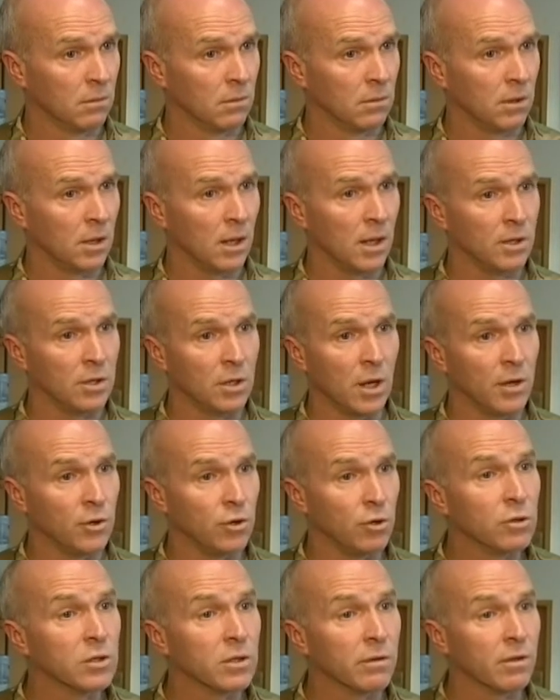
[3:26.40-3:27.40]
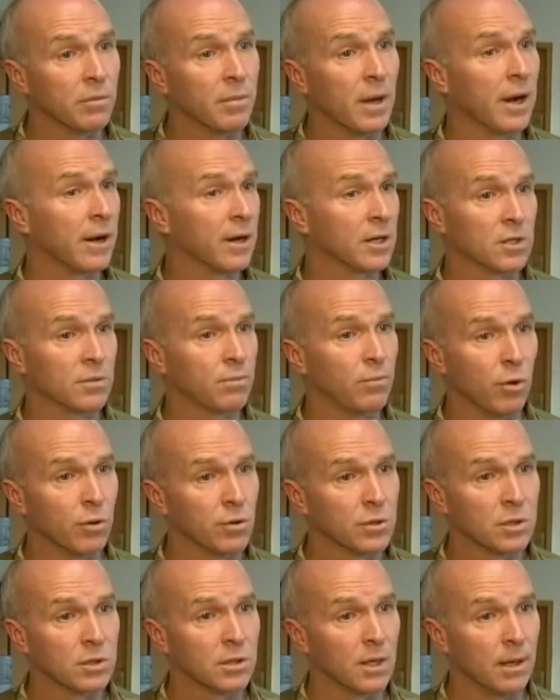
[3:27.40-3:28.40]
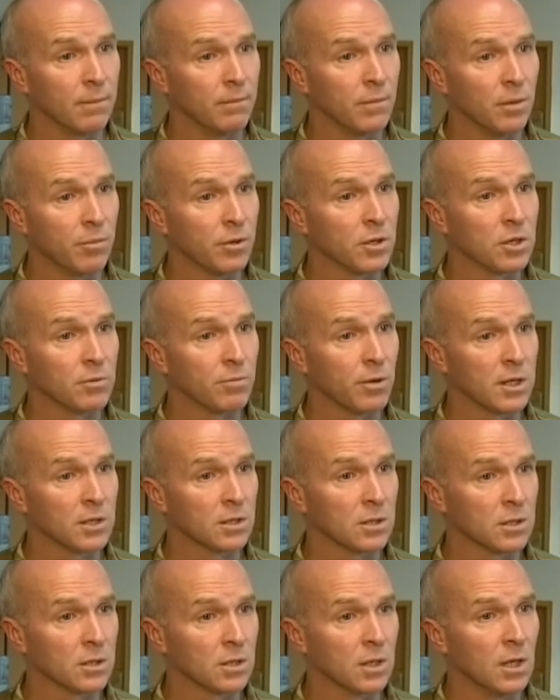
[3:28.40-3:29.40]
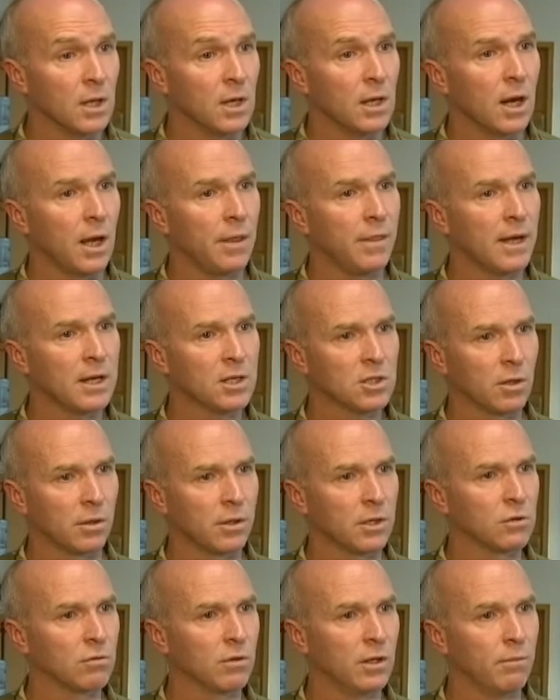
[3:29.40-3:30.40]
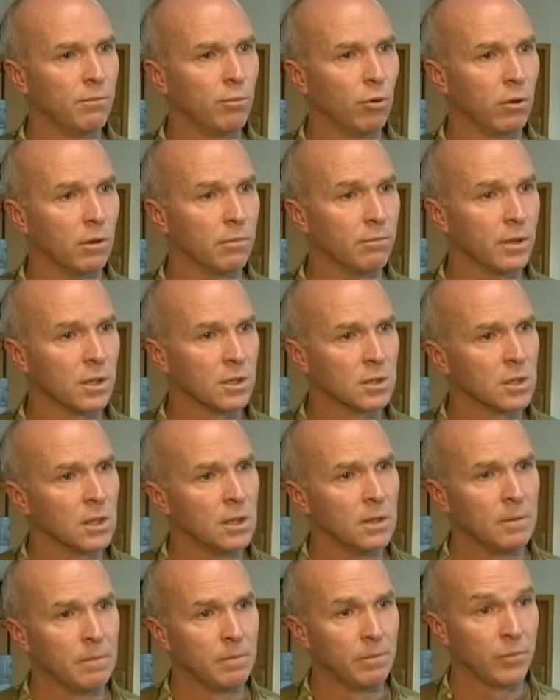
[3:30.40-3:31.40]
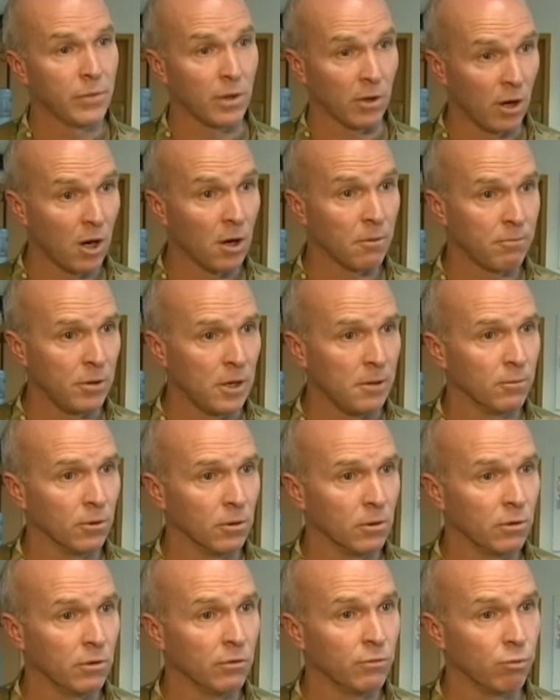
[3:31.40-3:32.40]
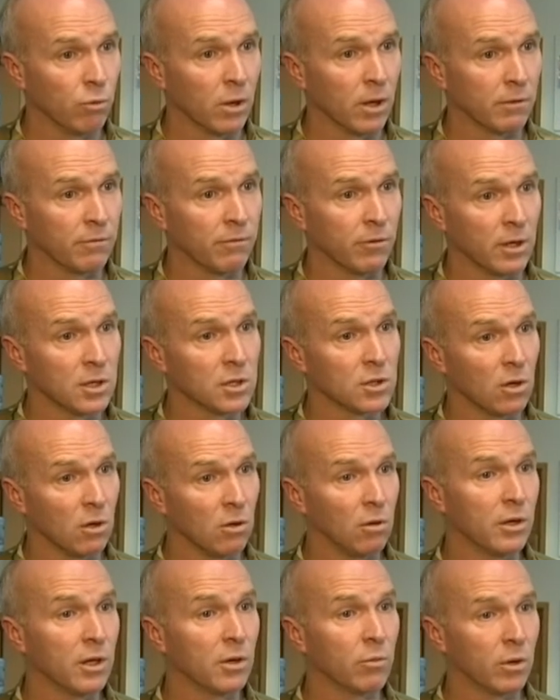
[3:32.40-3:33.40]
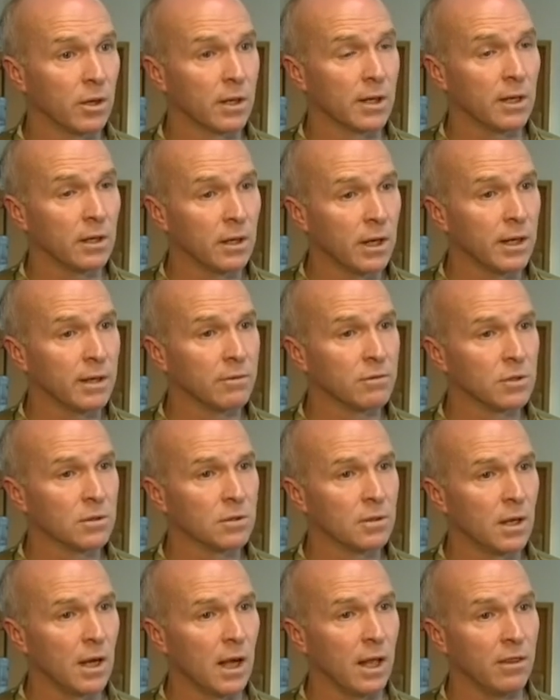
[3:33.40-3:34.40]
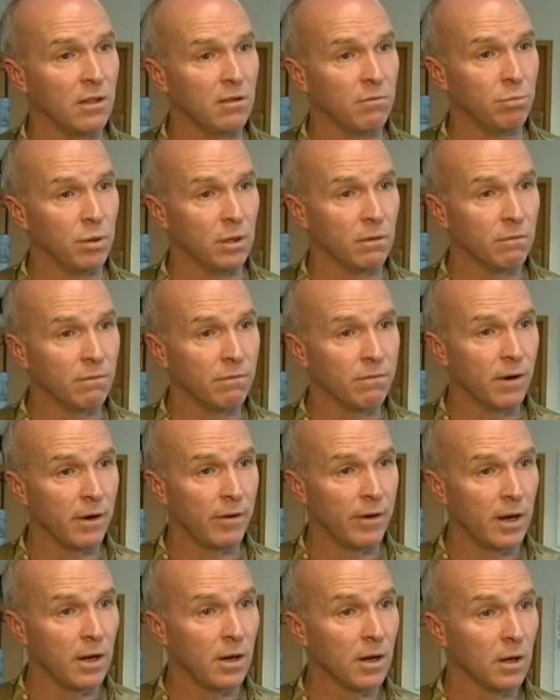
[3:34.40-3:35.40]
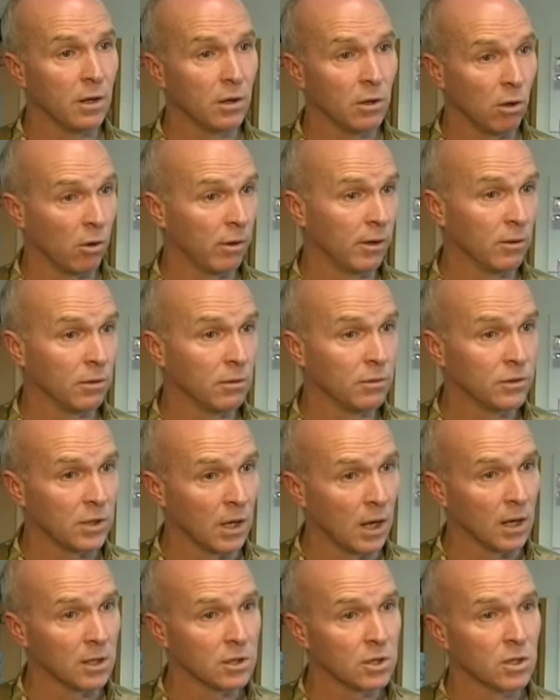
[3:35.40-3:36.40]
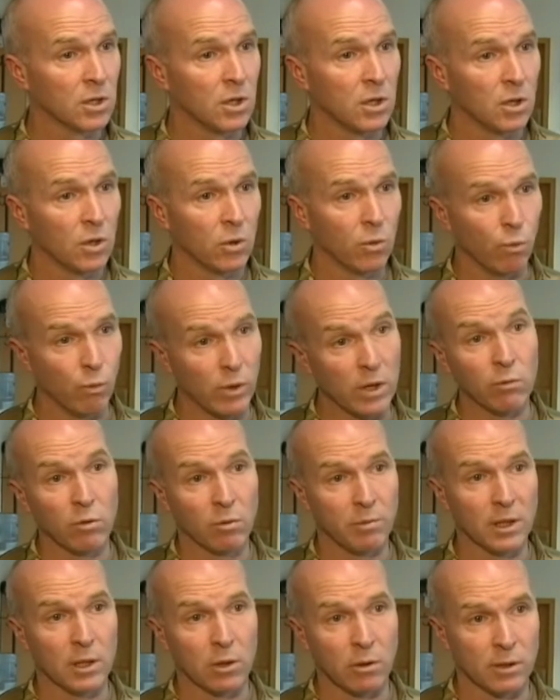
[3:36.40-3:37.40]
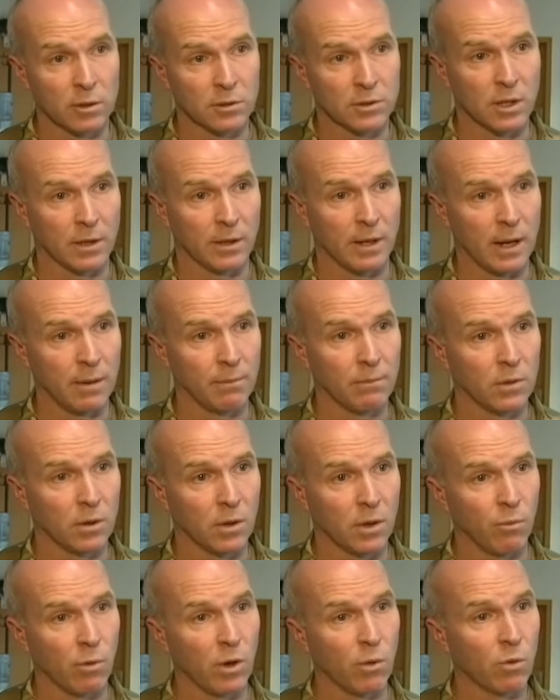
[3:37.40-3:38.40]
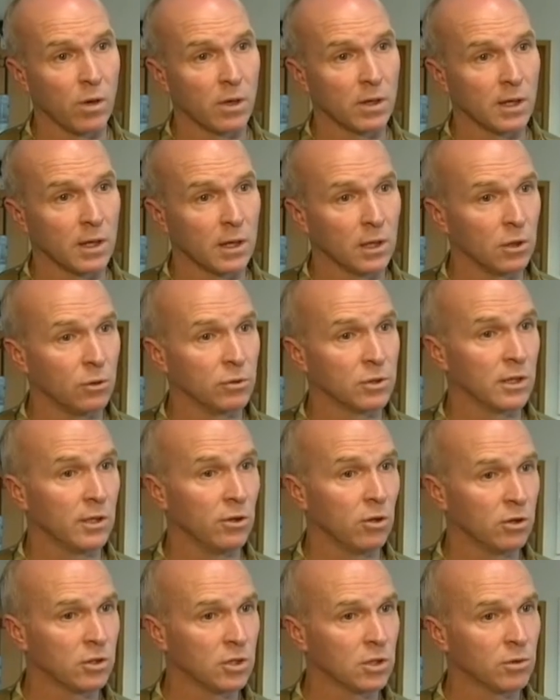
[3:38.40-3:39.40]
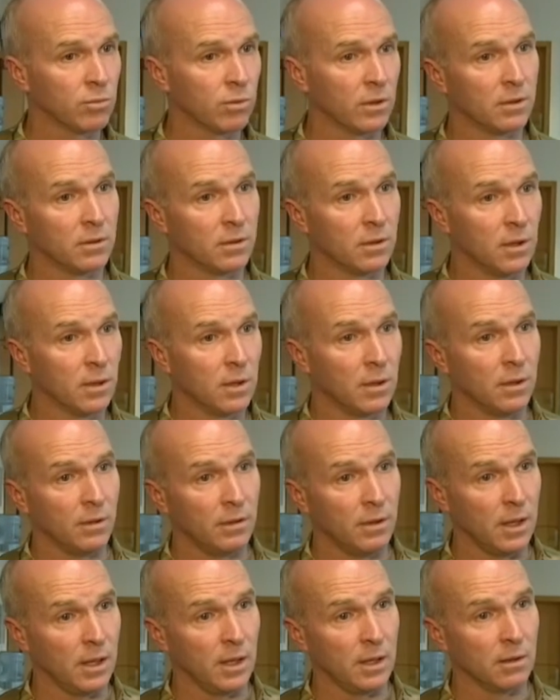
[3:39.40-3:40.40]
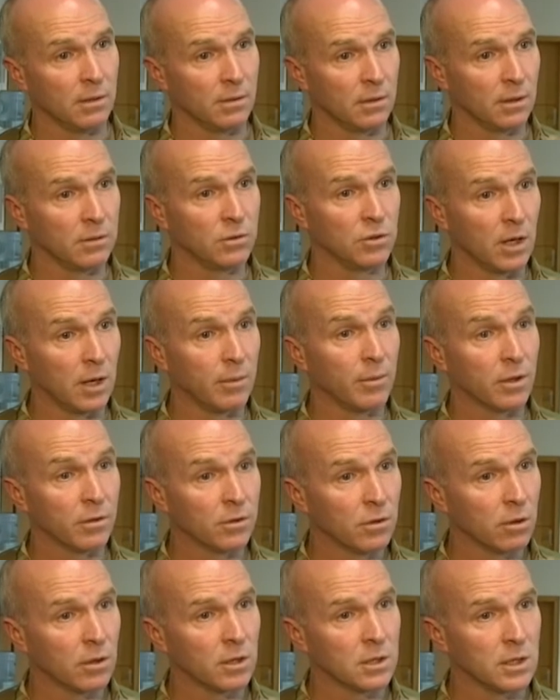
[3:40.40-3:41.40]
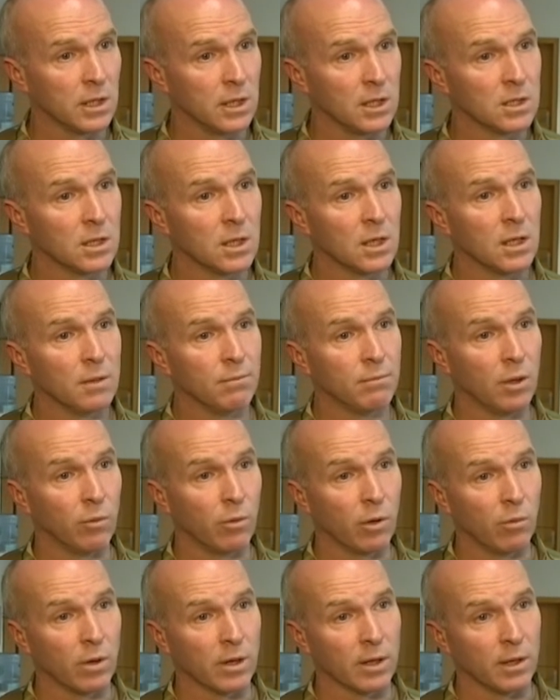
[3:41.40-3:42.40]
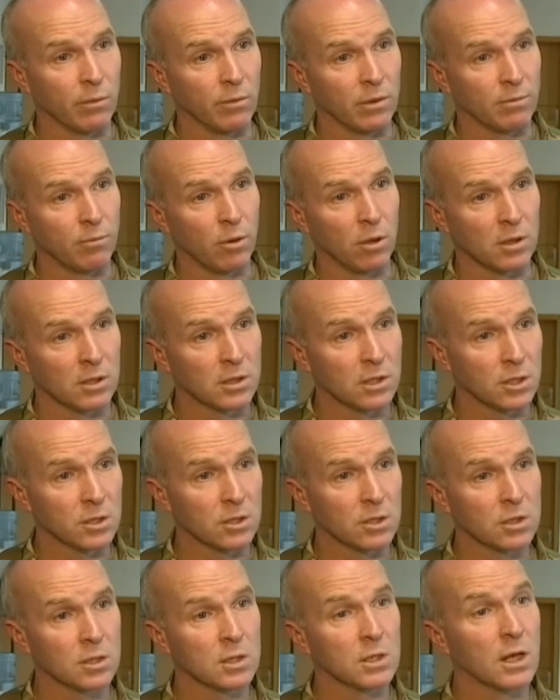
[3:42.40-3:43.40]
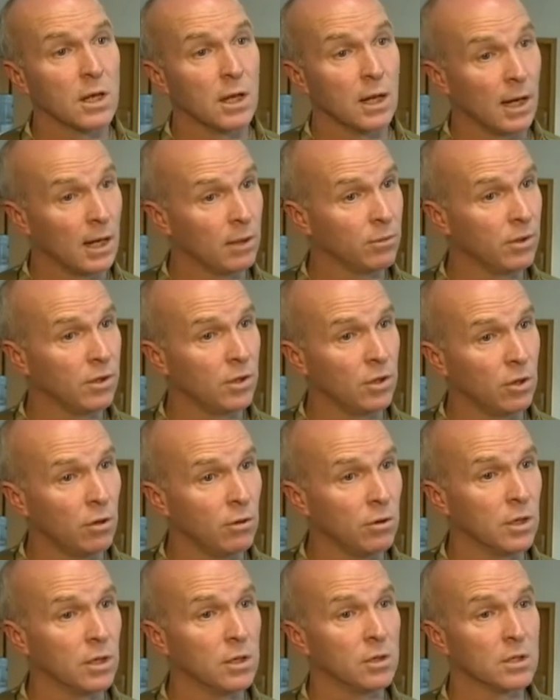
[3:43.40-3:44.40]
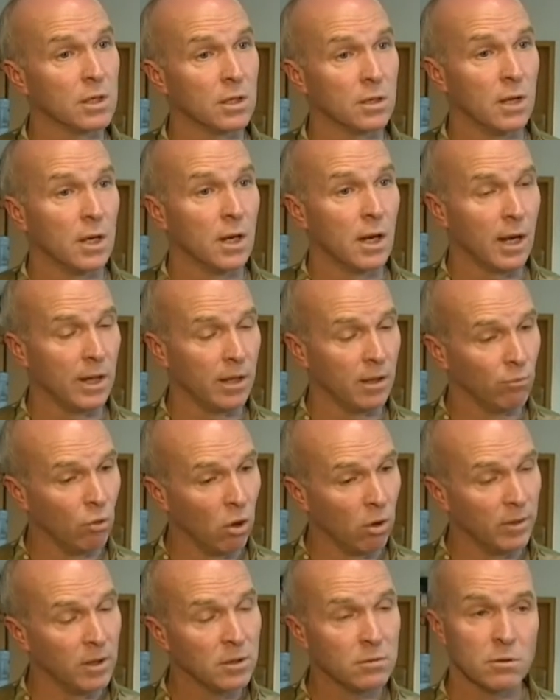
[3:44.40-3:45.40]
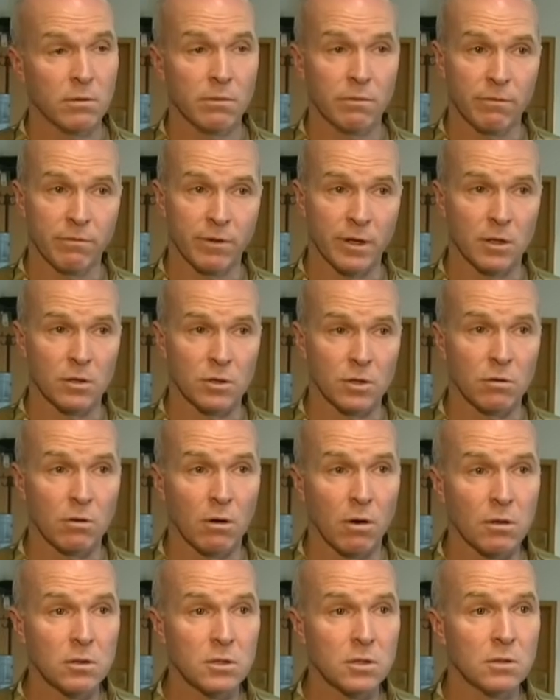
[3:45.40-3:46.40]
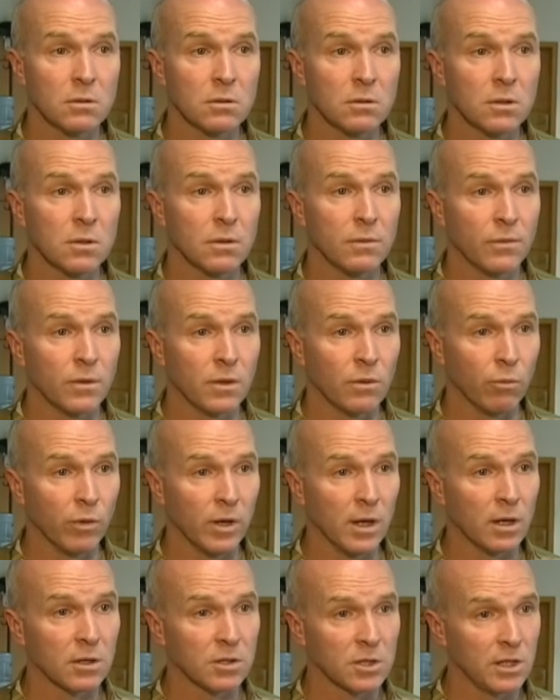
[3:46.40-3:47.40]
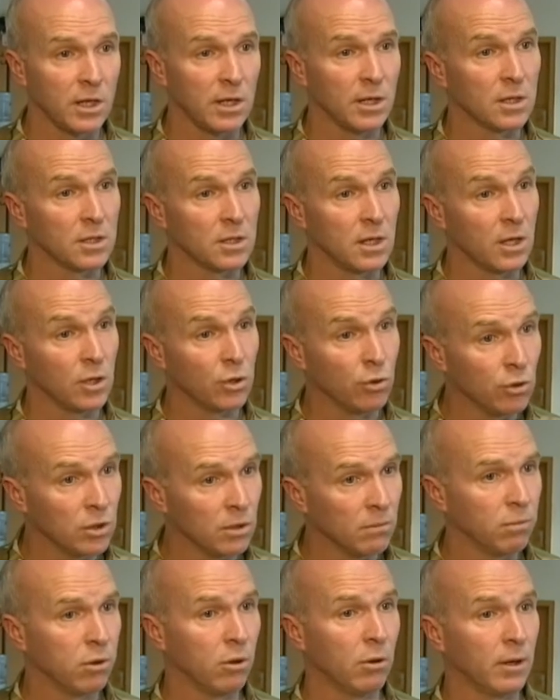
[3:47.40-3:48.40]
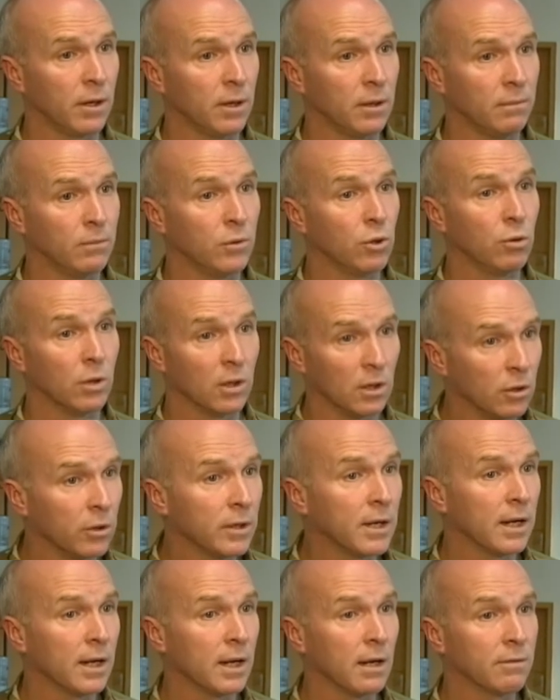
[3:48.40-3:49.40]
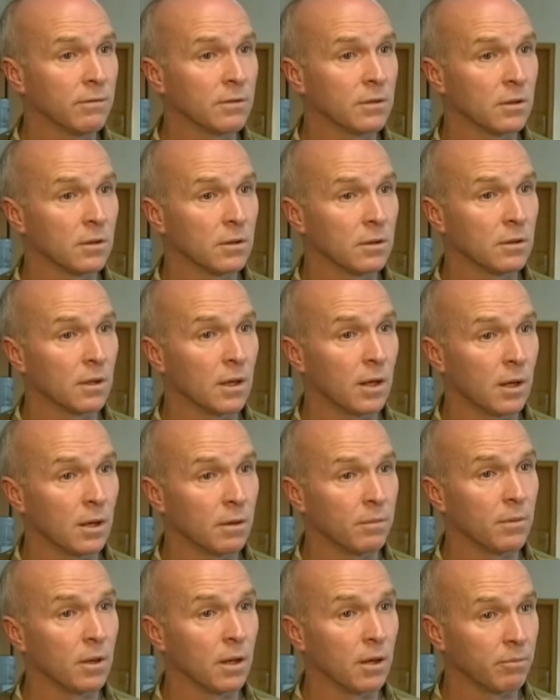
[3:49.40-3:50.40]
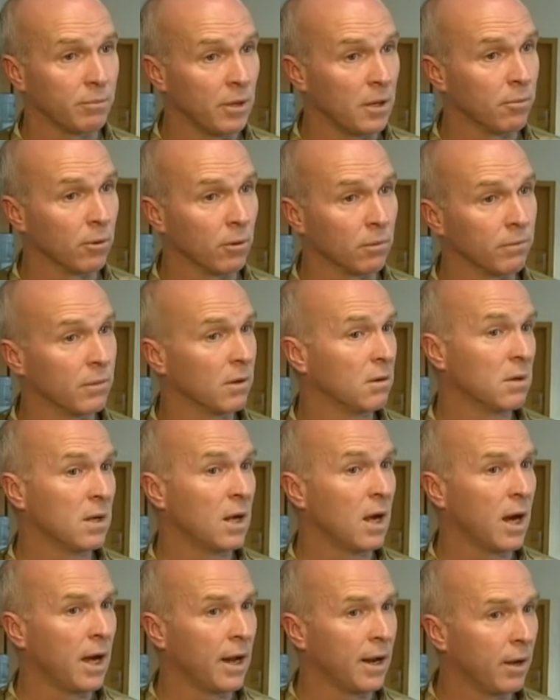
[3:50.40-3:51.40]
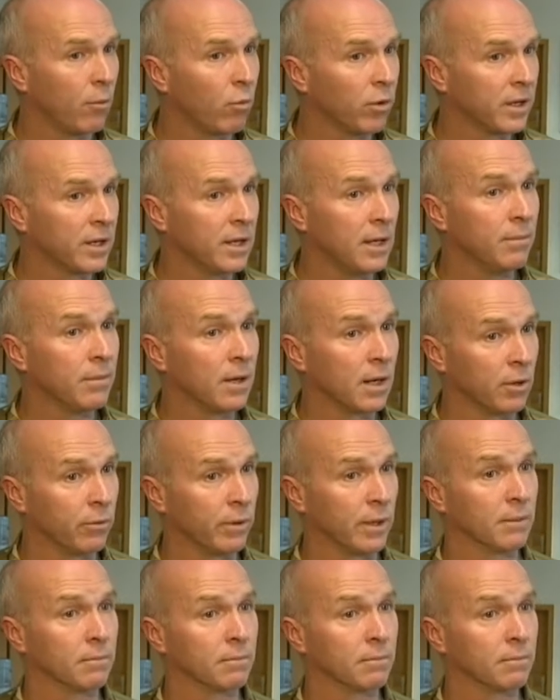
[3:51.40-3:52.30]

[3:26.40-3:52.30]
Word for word: and, and use of the barracks post um, the British presence. And that sort of thing is really important because there are people who've worked for us all their working lives, and they've been very loyal to us. We will be loyal to them, and we're working closely, not just with the, the German authorities, but we're working with politicians and with the unions. And at the moment, fingers crossed, we are seen as a good employer who are looking after our, our people. And I want to keep that going.